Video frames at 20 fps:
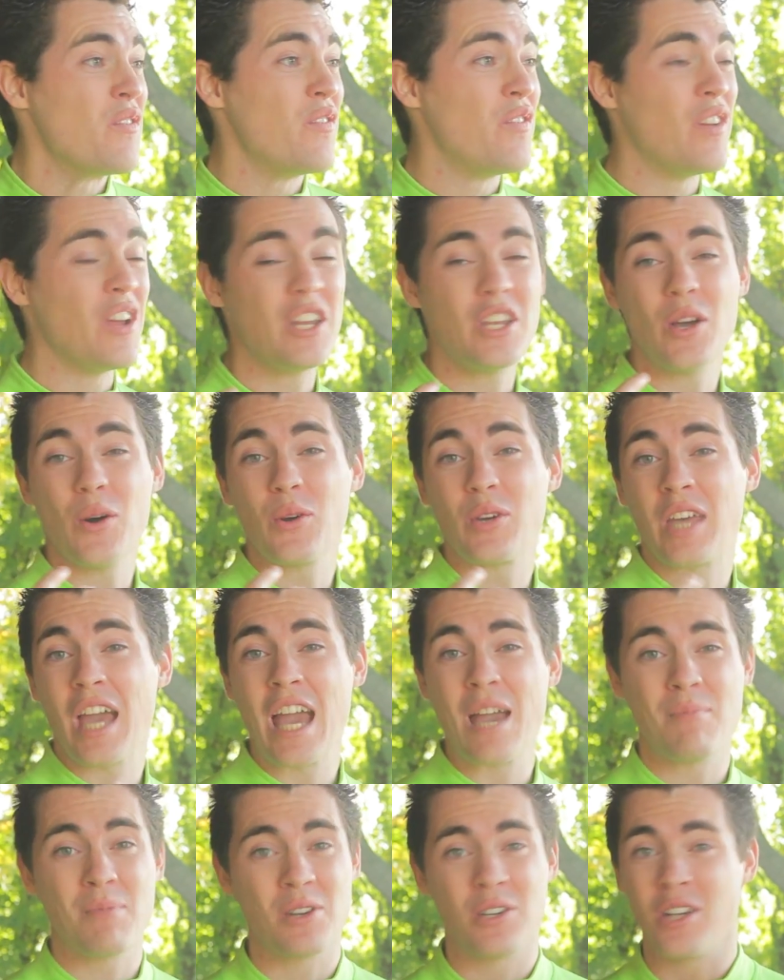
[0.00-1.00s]
video
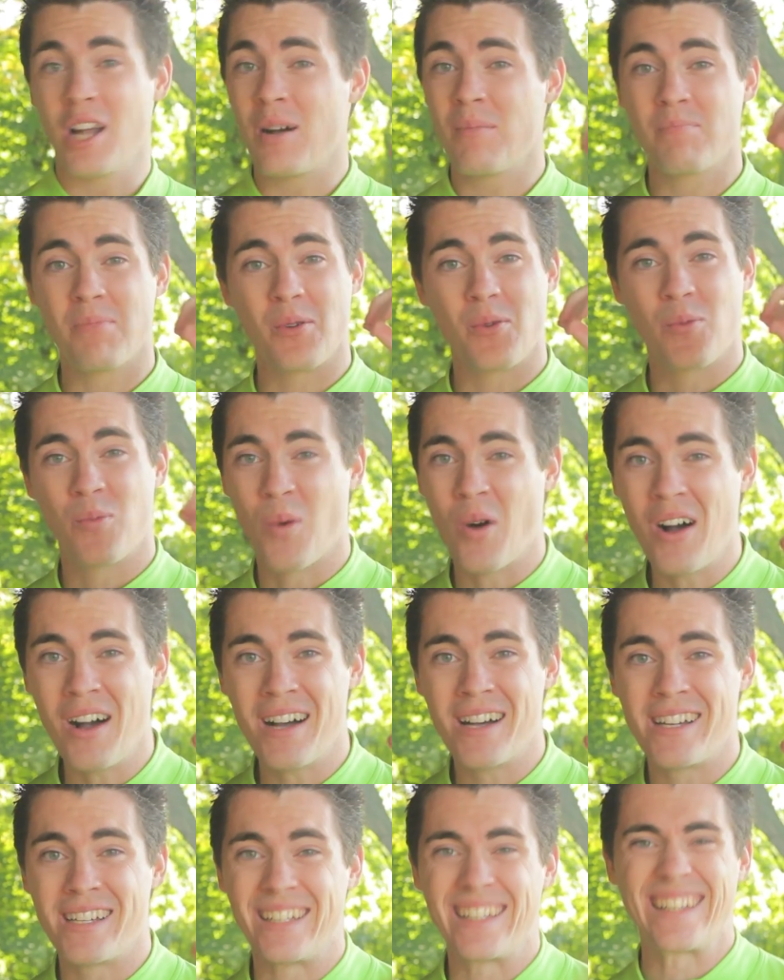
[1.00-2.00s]
gamer number
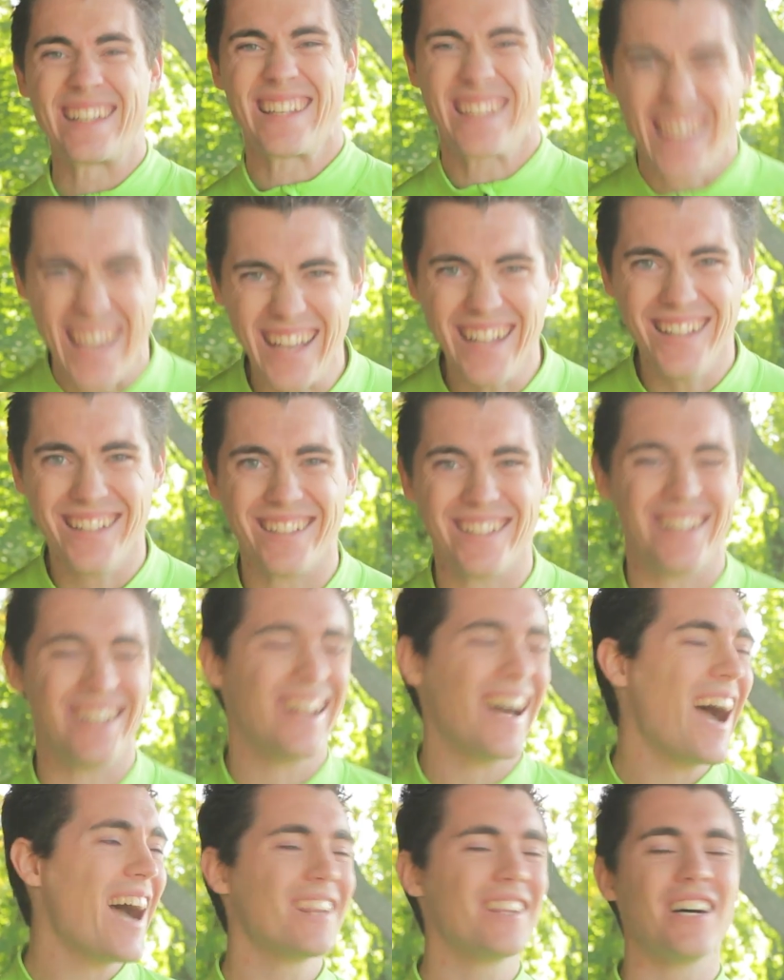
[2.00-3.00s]
1, killing it.
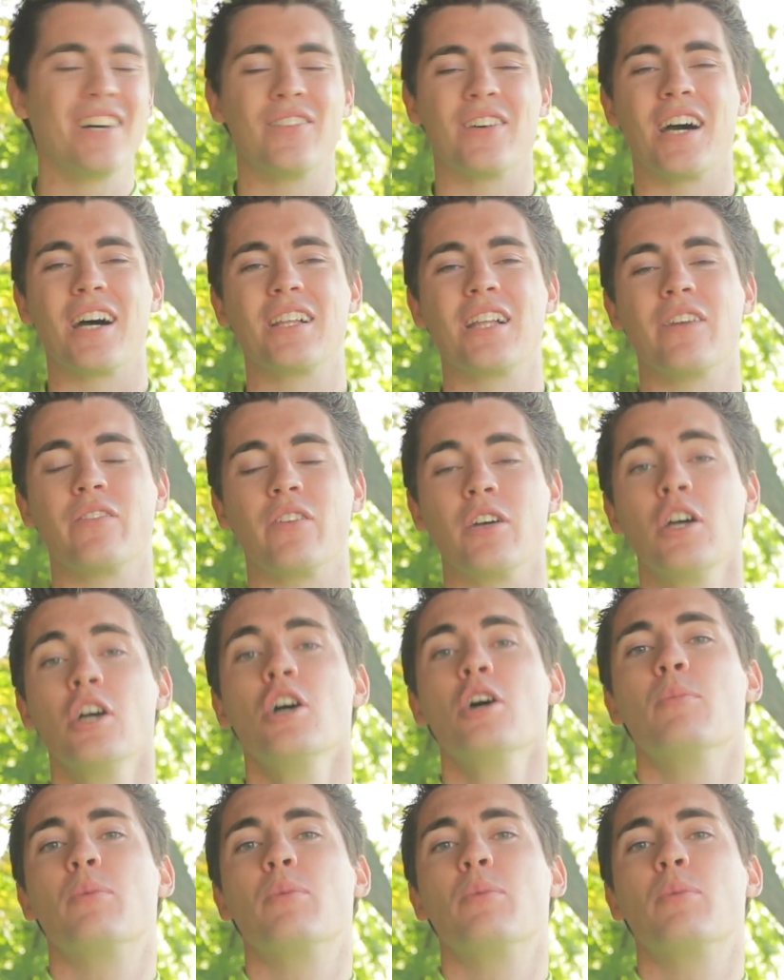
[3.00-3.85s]
I love it, I love it.